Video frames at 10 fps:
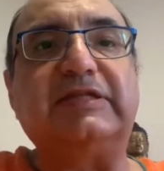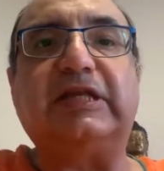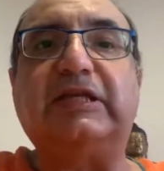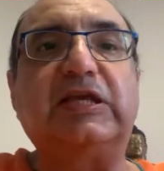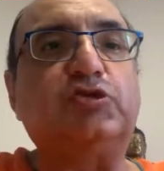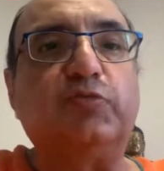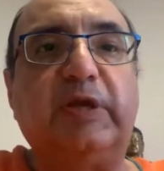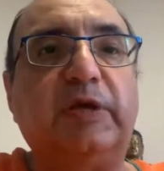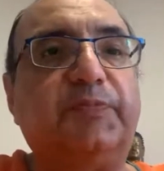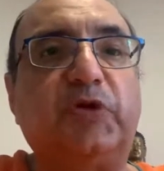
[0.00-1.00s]
I said yes to
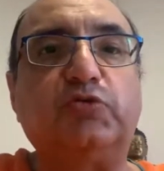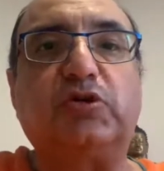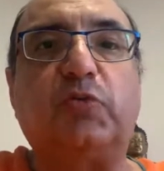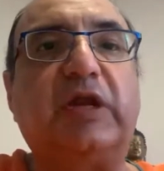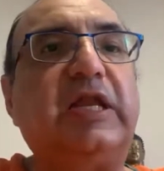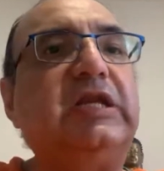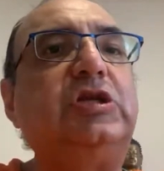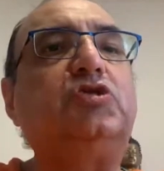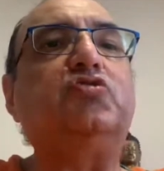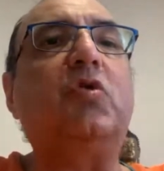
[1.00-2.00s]
being a producer when I
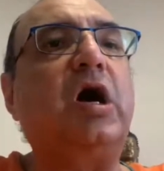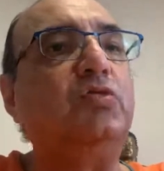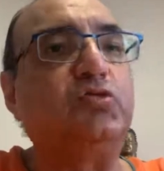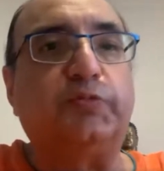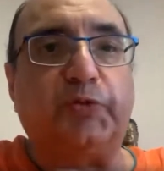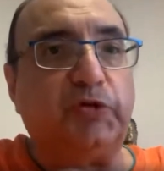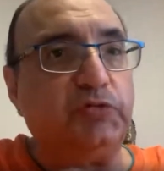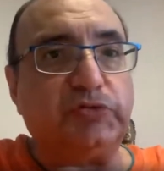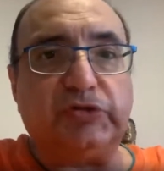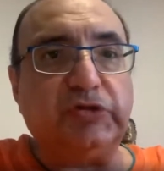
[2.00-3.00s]
didn't know how to
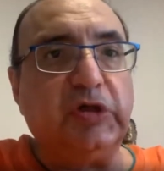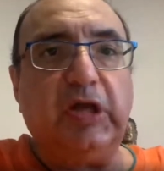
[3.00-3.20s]
produce.